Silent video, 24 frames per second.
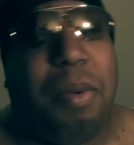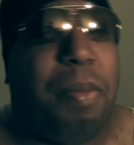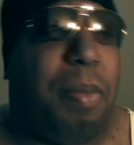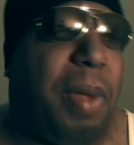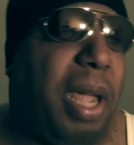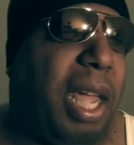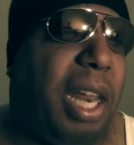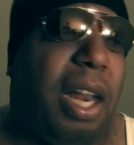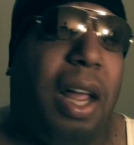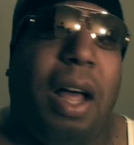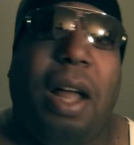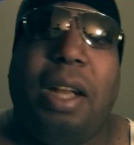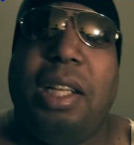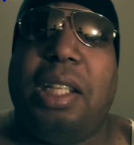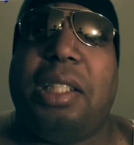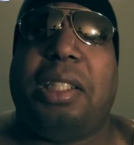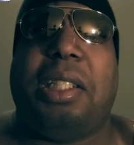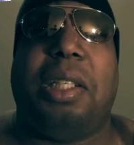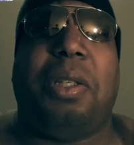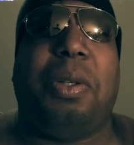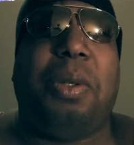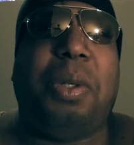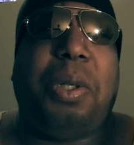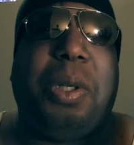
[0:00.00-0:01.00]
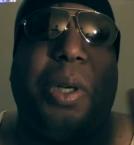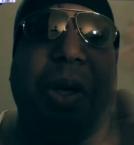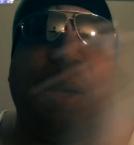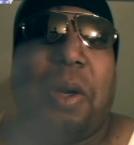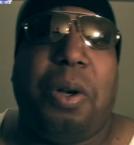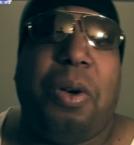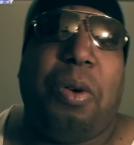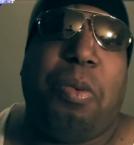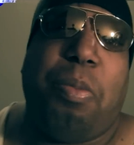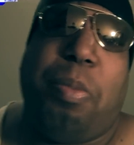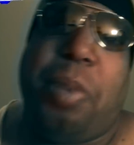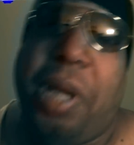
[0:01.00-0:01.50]
Man, all this little
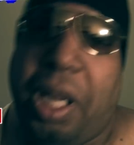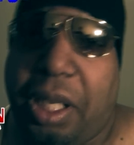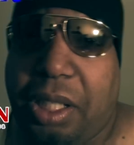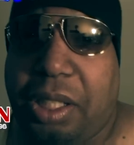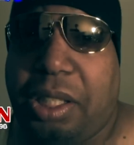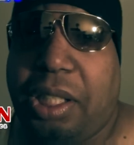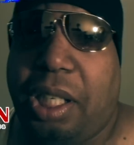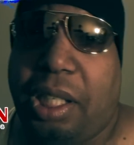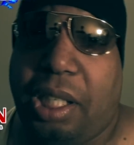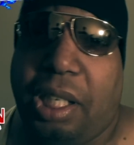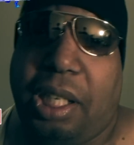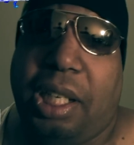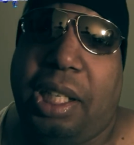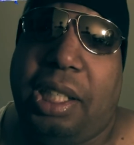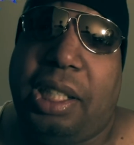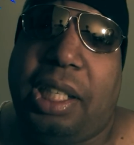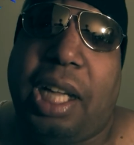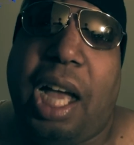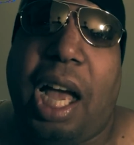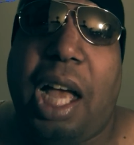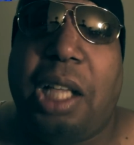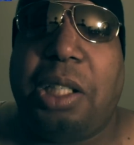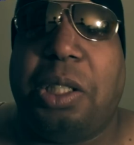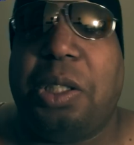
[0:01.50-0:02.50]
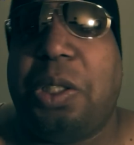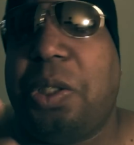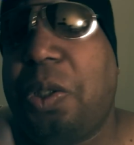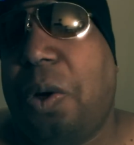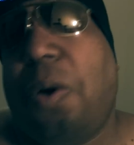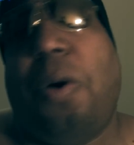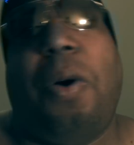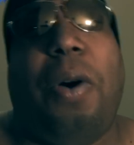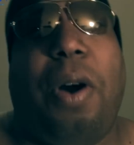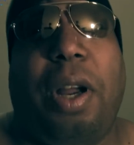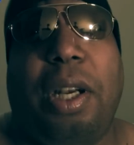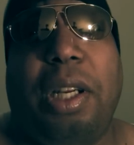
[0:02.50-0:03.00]
girl bitch shit that these guys are
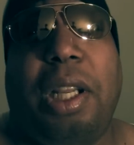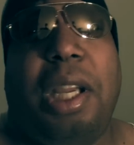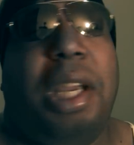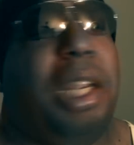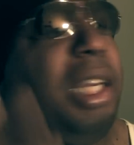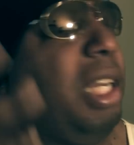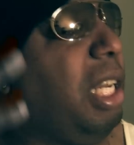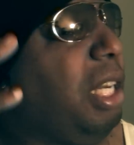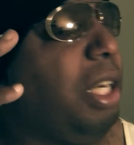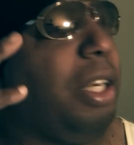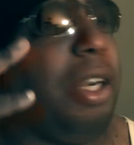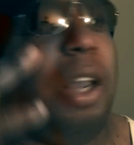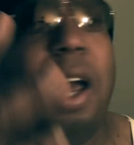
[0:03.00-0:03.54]
doing, they're